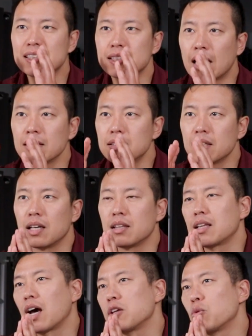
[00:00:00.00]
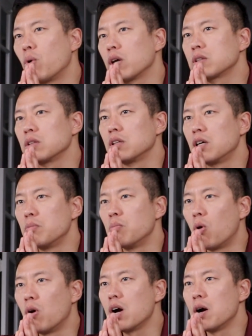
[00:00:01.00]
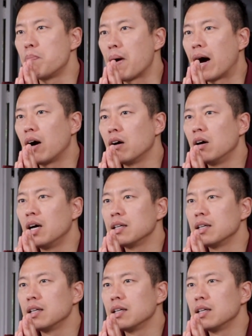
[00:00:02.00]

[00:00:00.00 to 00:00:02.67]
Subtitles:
something that you want to learn more about,